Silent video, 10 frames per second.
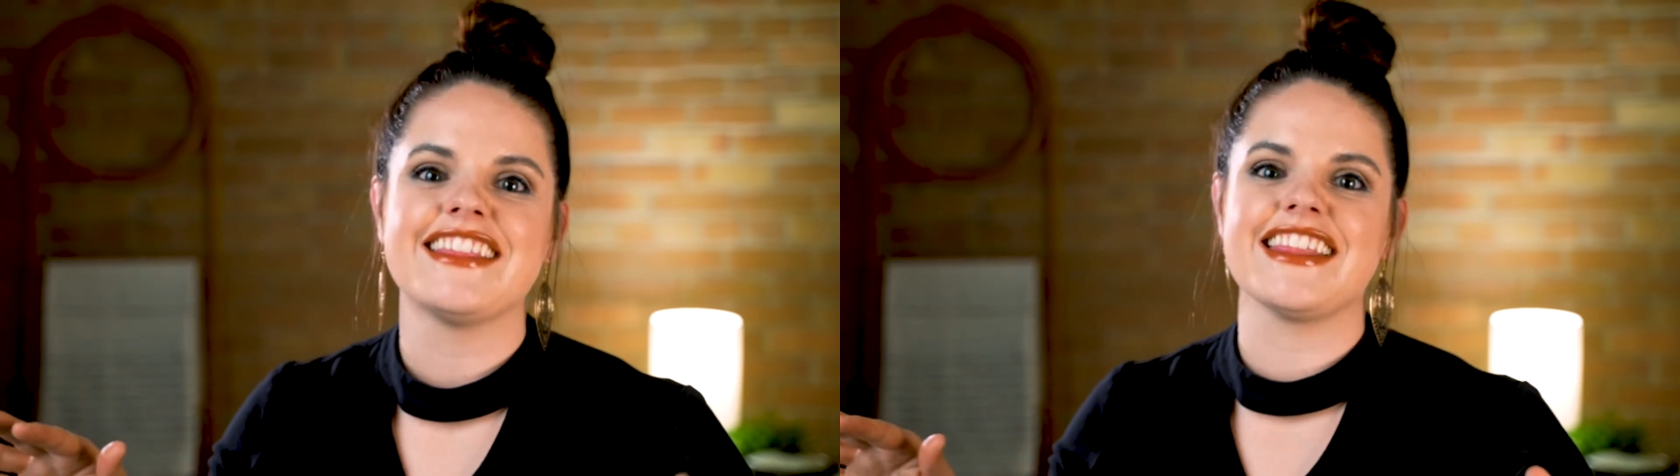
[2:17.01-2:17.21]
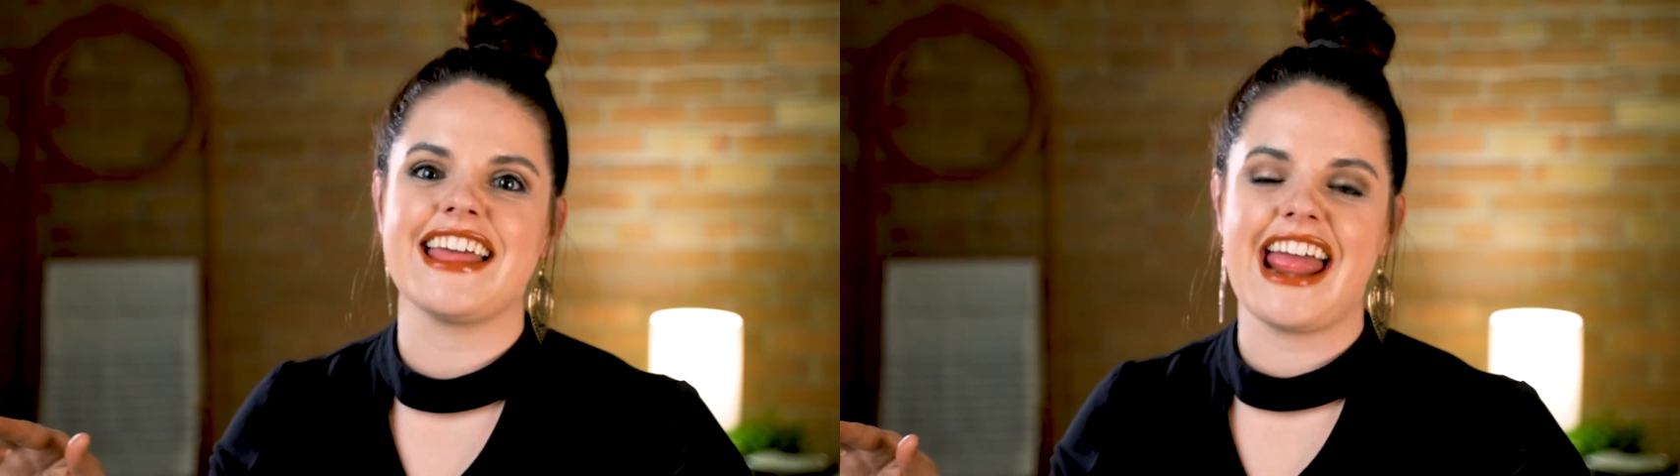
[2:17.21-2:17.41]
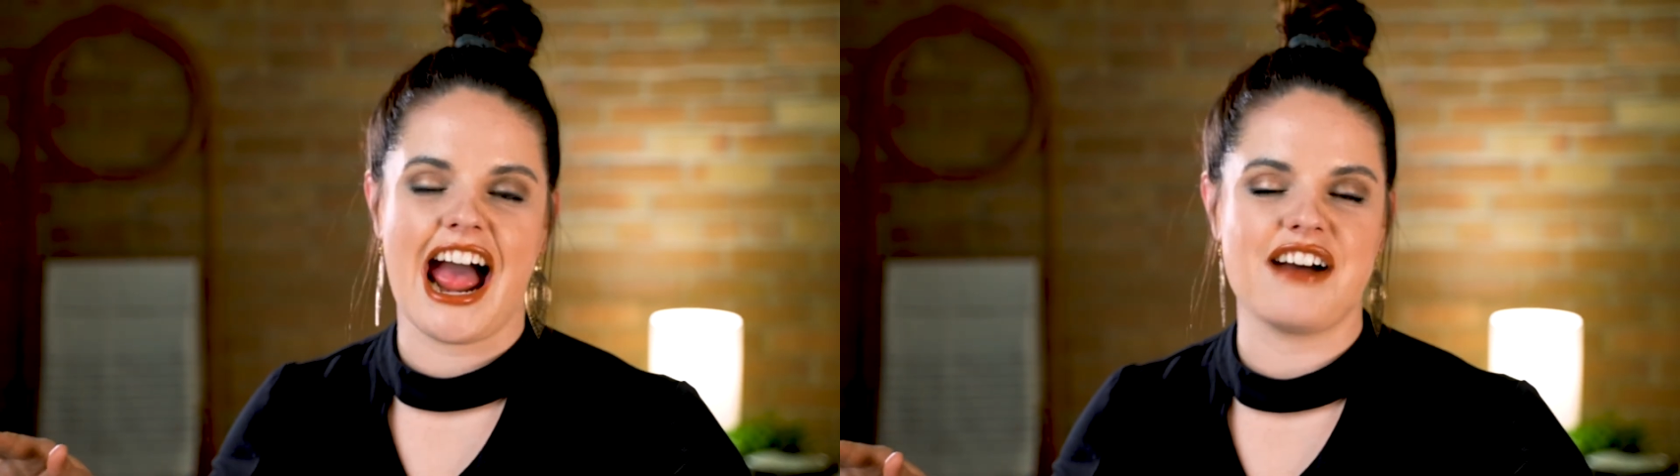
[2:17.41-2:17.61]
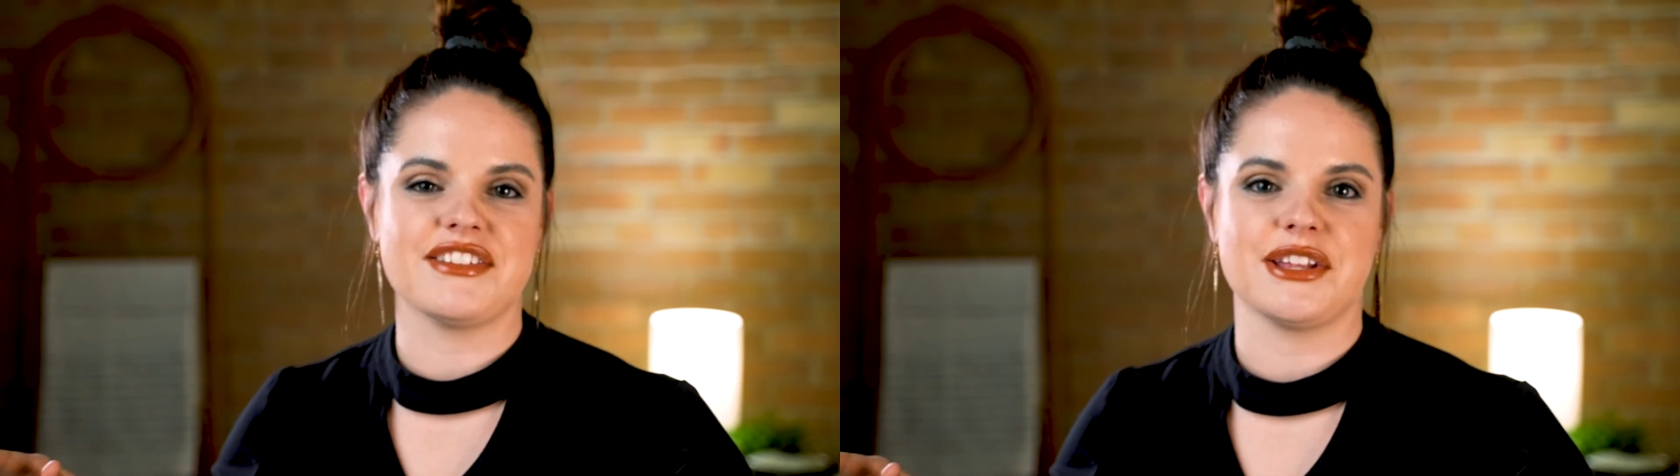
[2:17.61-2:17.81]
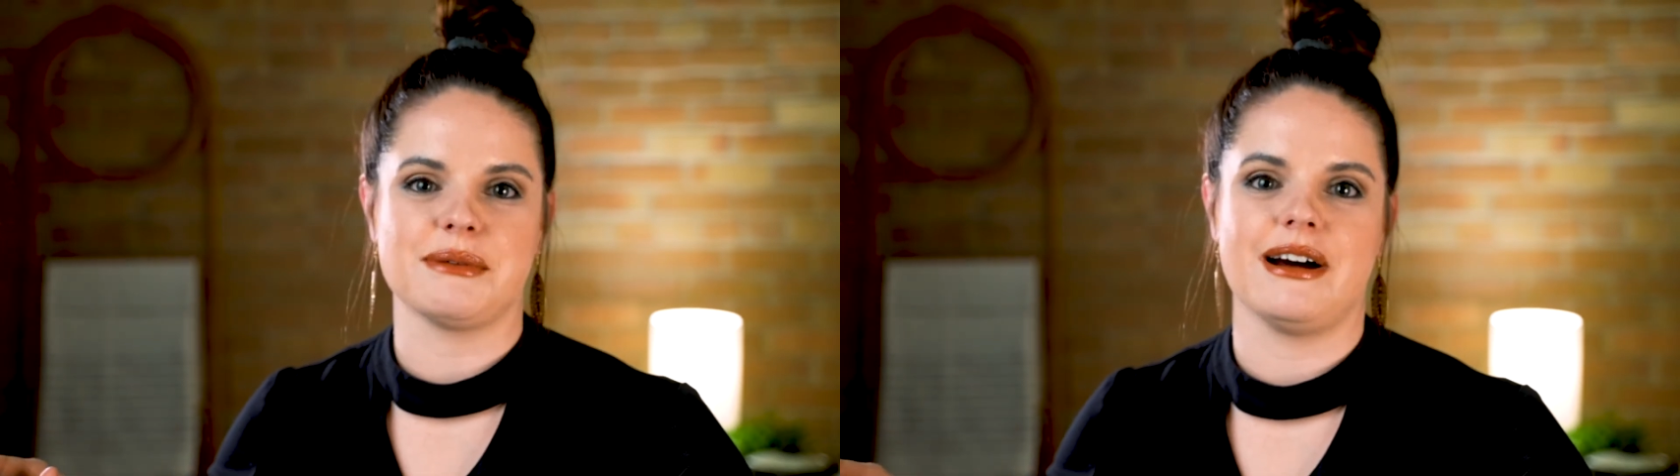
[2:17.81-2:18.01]
that they have
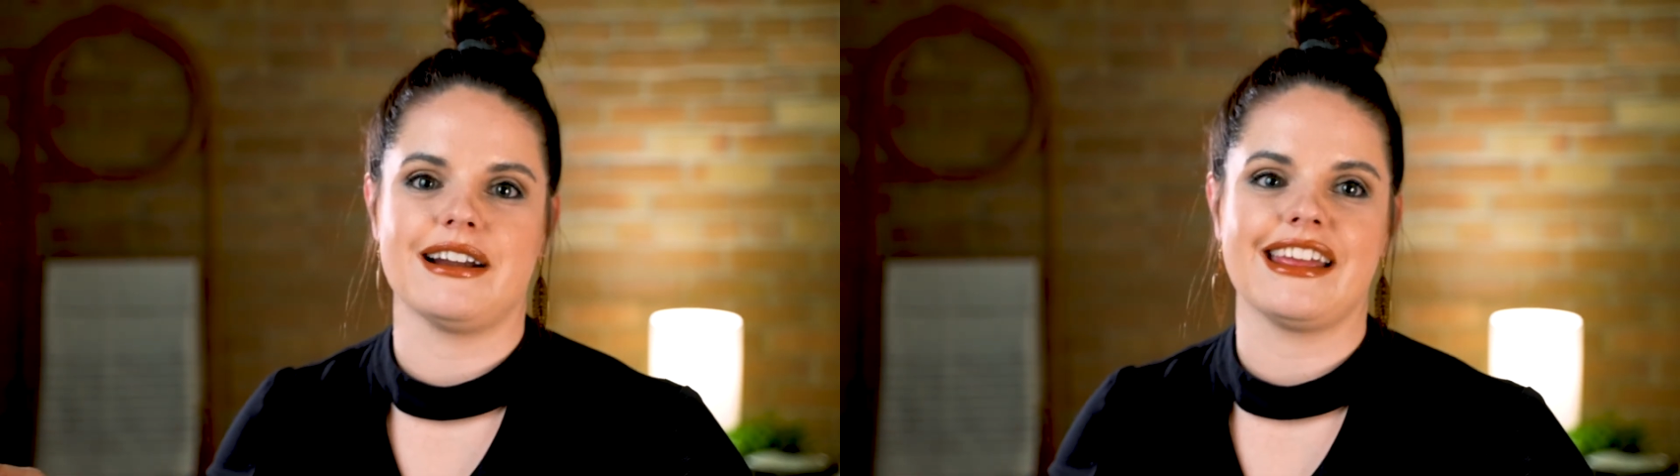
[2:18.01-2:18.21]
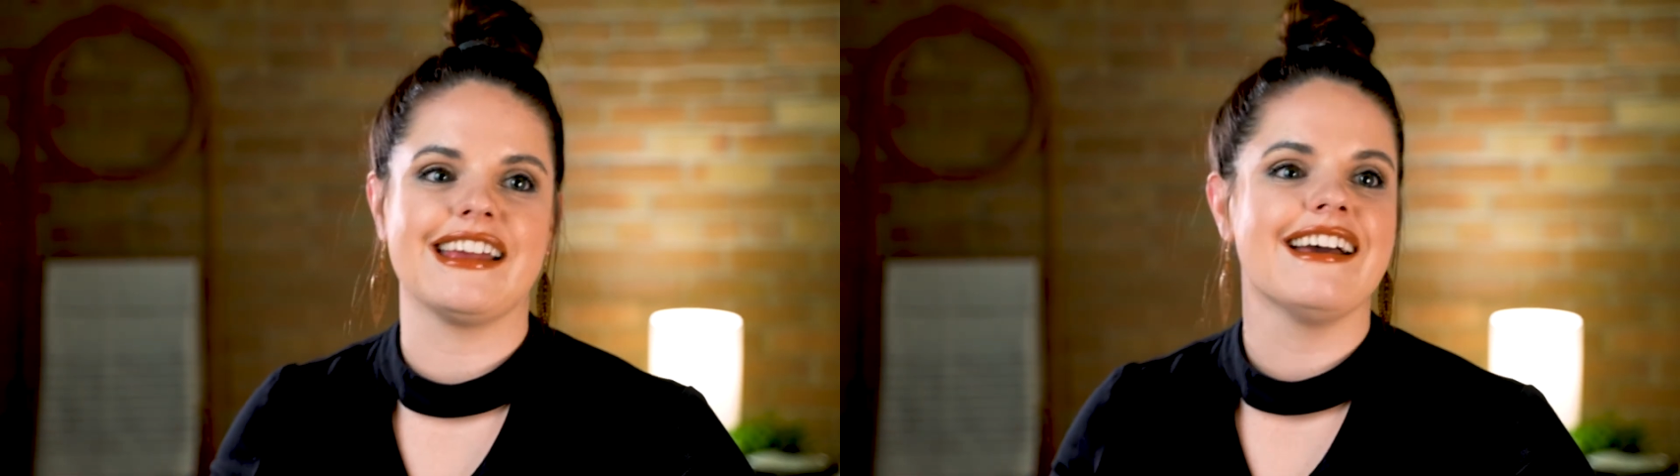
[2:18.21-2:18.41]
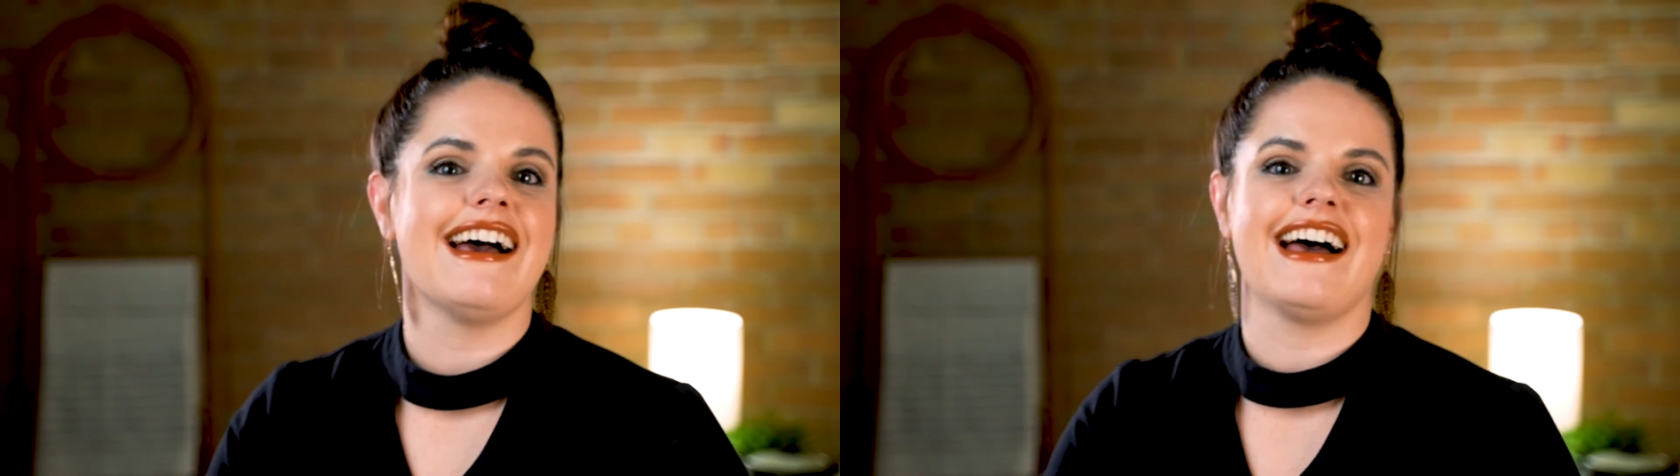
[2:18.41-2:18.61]
in their body,